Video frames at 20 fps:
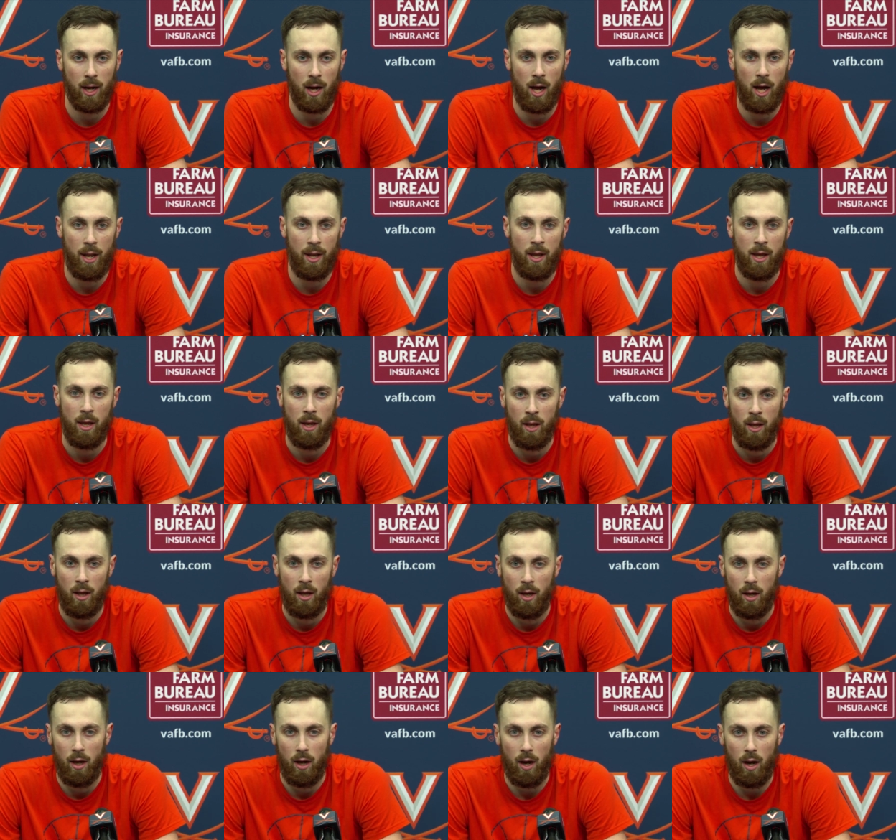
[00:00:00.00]

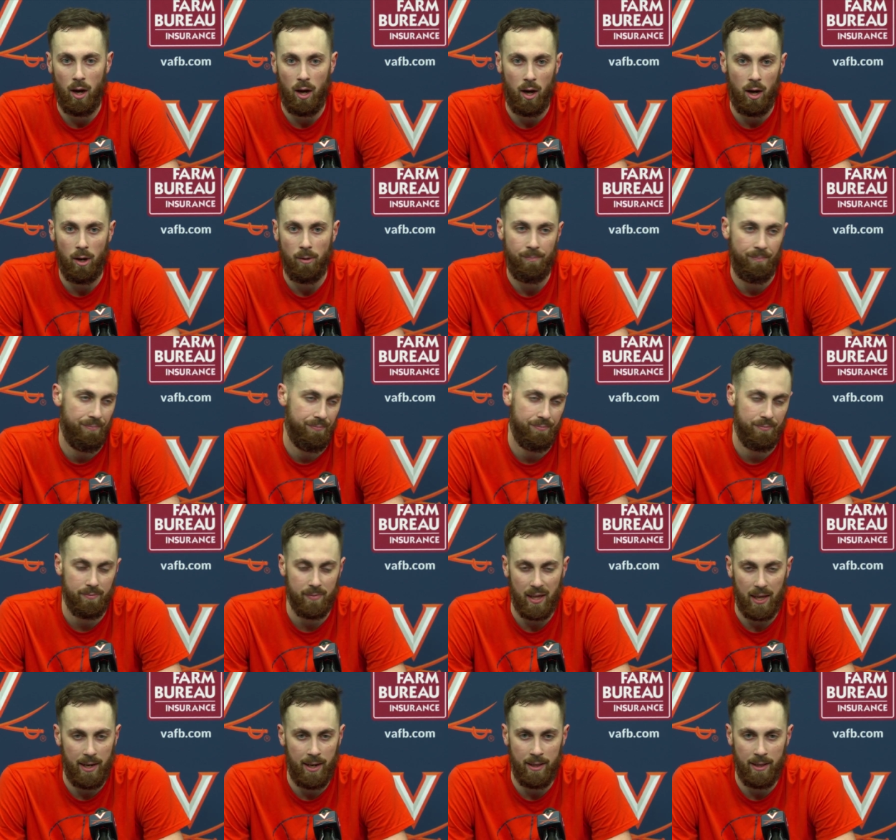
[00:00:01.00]
on. Um, he